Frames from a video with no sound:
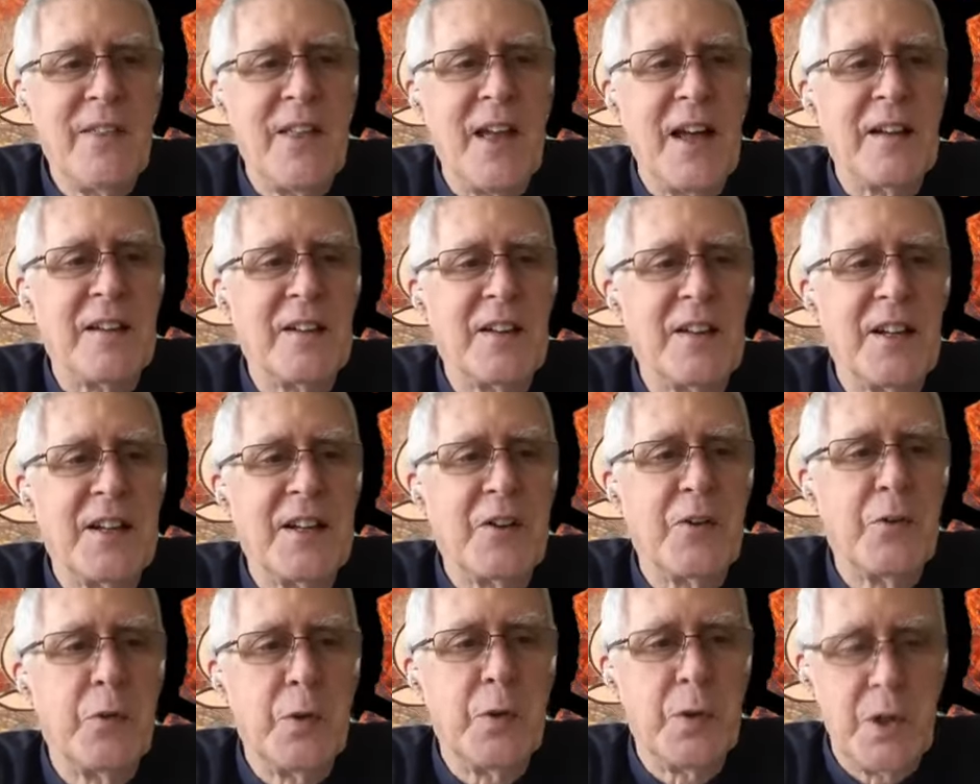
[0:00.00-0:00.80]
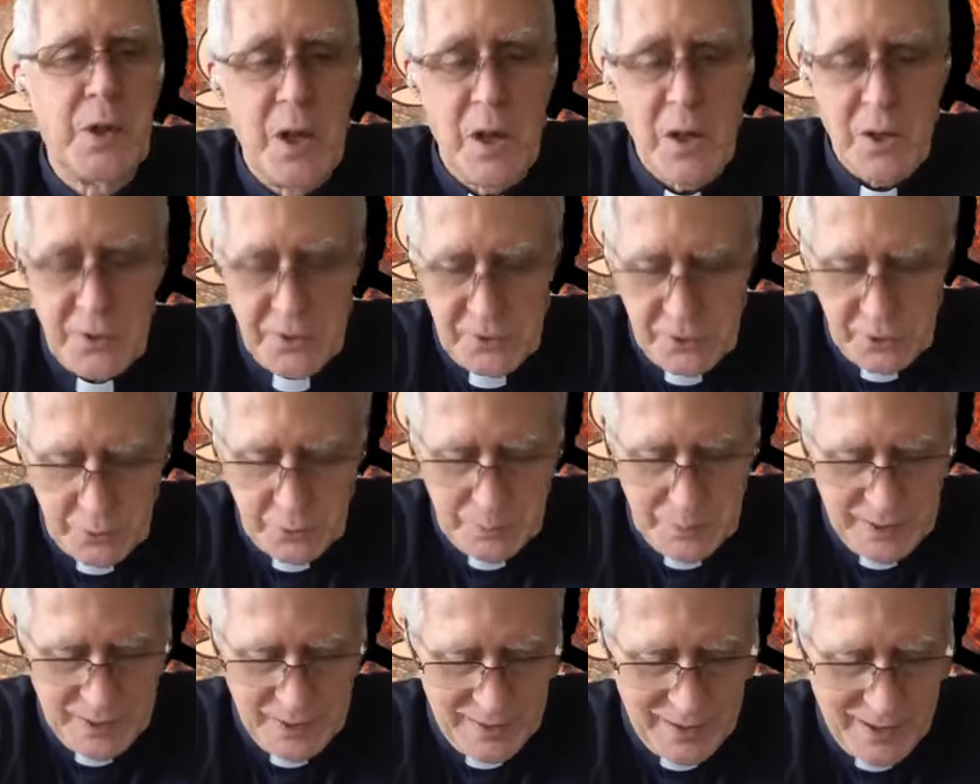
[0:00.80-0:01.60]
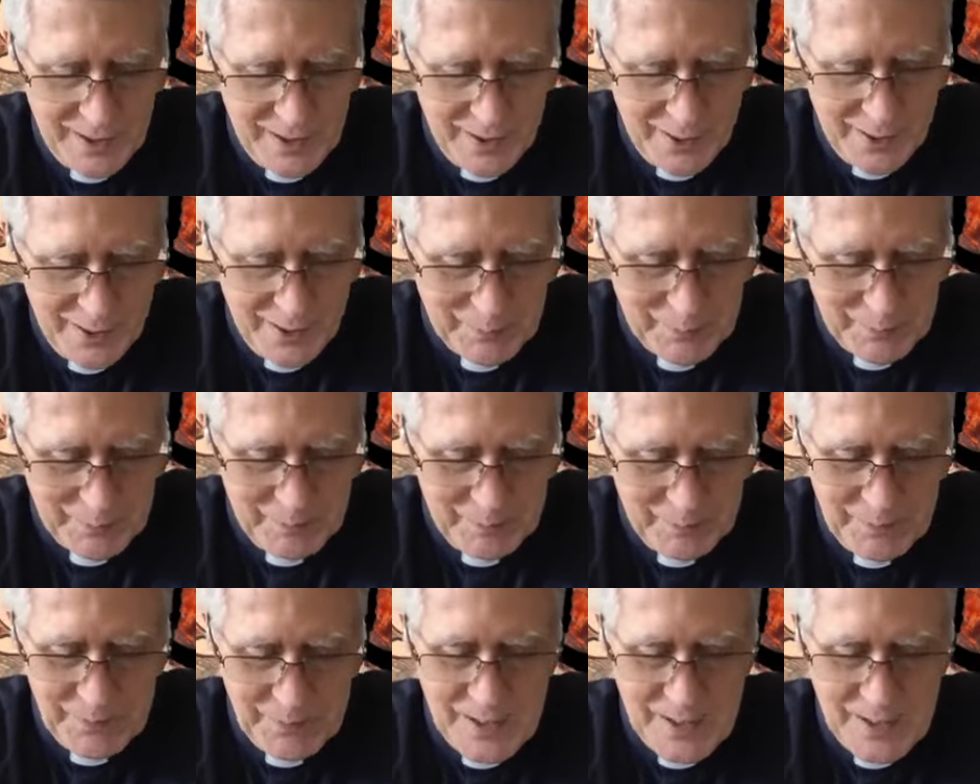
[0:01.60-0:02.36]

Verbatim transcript: that link will also be there.